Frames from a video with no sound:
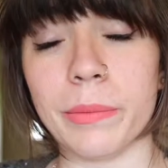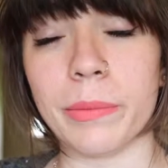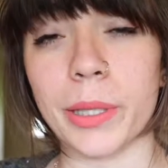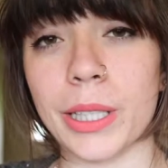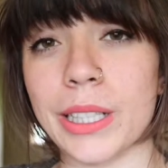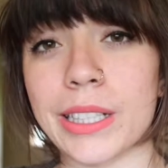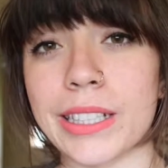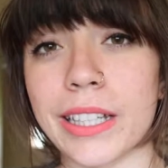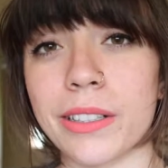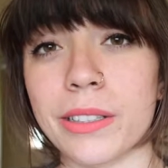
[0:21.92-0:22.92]
putting it
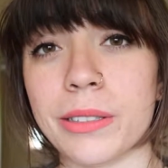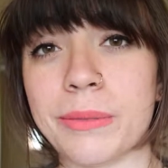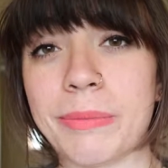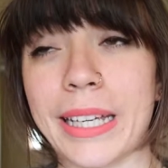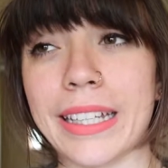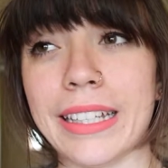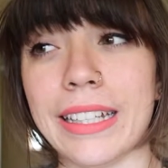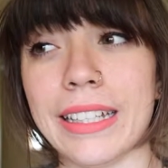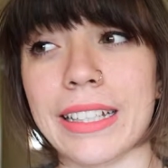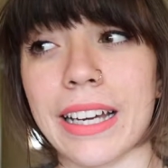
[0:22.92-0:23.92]
together, making
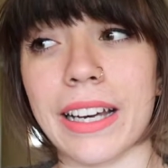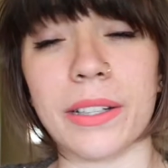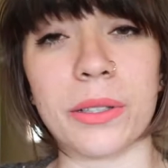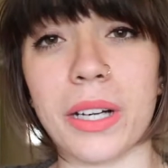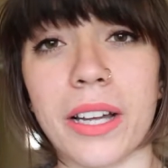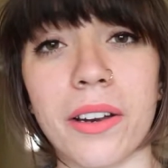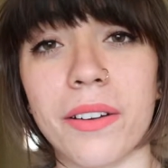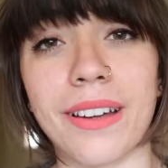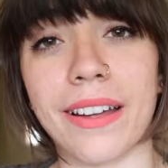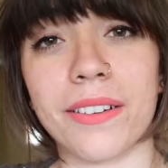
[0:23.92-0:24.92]
it. I don't
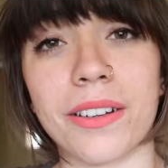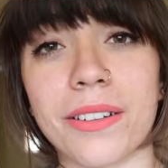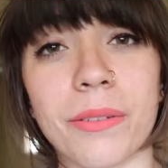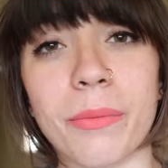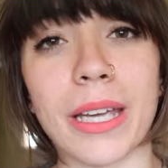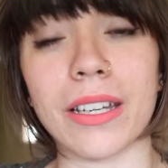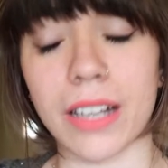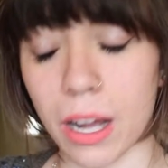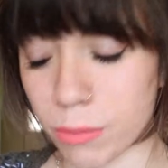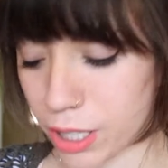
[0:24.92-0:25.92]
know, I'm making
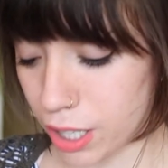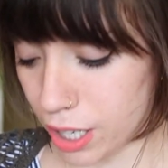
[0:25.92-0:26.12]
an omelet.